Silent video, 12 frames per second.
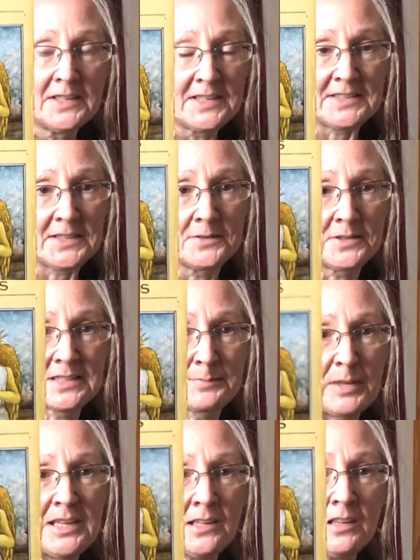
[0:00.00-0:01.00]
so to
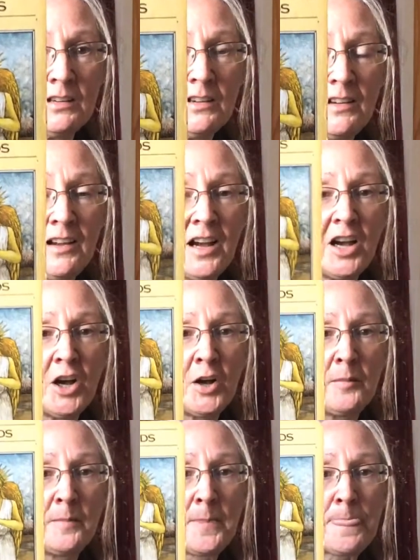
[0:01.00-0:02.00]
speak.
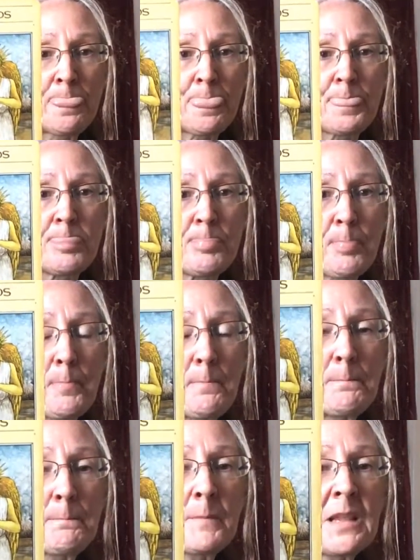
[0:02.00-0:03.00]

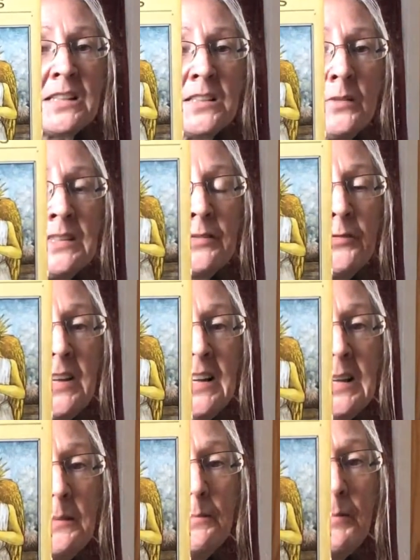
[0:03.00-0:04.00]
So it's
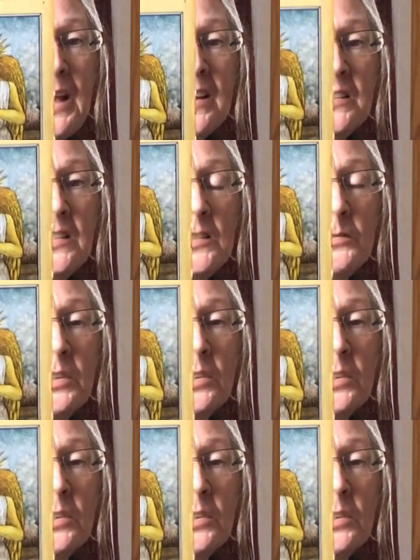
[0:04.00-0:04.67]
feeling backed into a